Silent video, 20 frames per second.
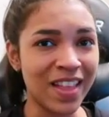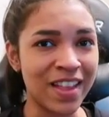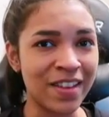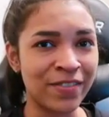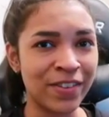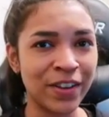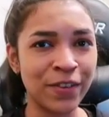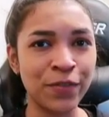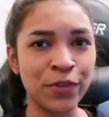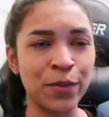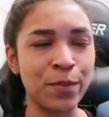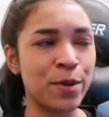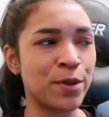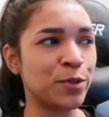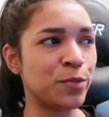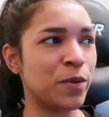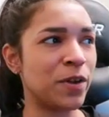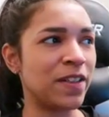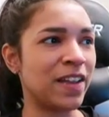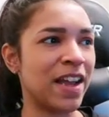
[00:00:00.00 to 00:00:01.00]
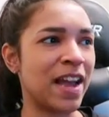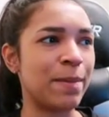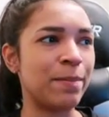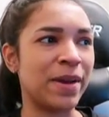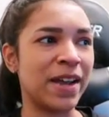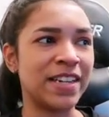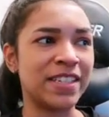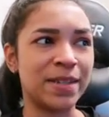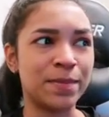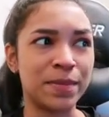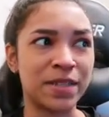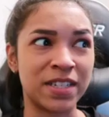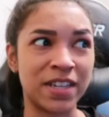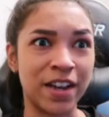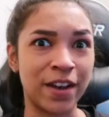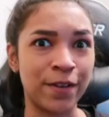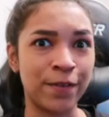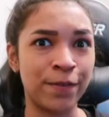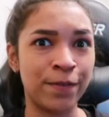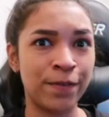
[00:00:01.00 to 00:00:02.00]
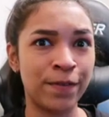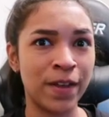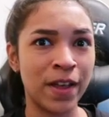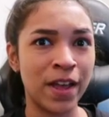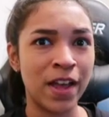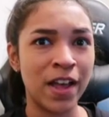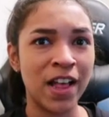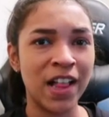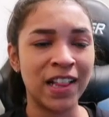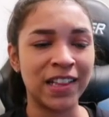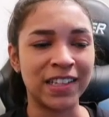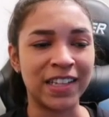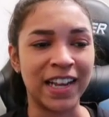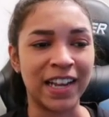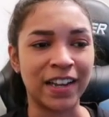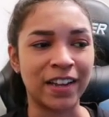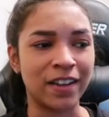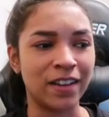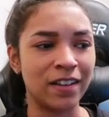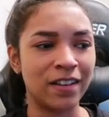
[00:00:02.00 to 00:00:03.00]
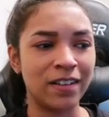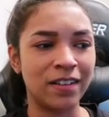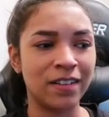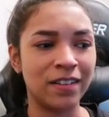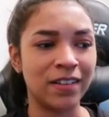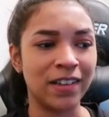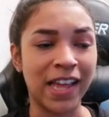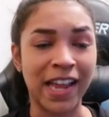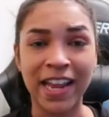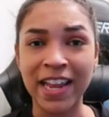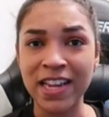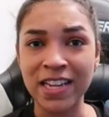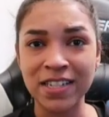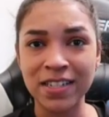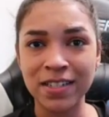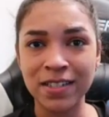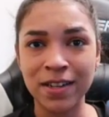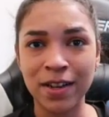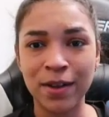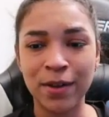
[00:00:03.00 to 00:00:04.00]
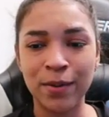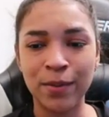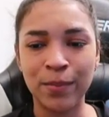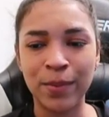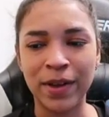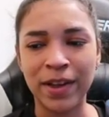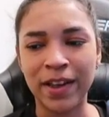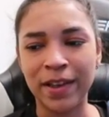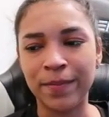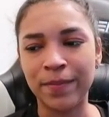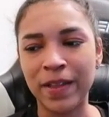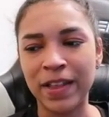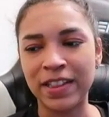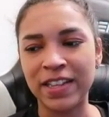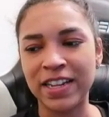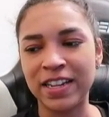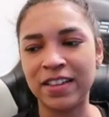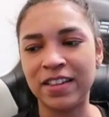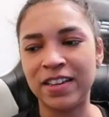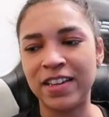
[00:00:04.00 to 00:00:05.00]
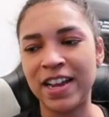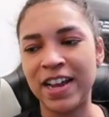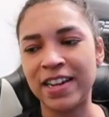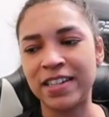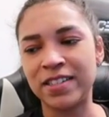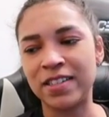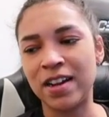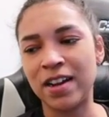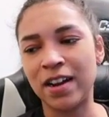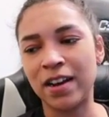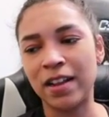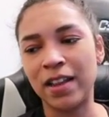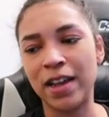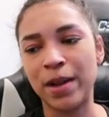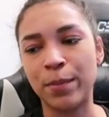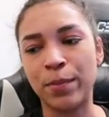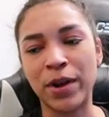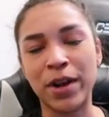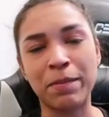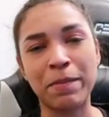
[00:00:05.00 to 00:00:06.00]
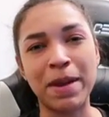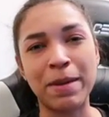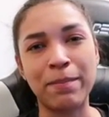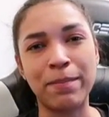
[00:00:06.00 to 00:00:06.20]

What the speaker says: I feel like for the most part, like, I buy dumb stuff like leggings, but at the end of the day, it's not gonna like break my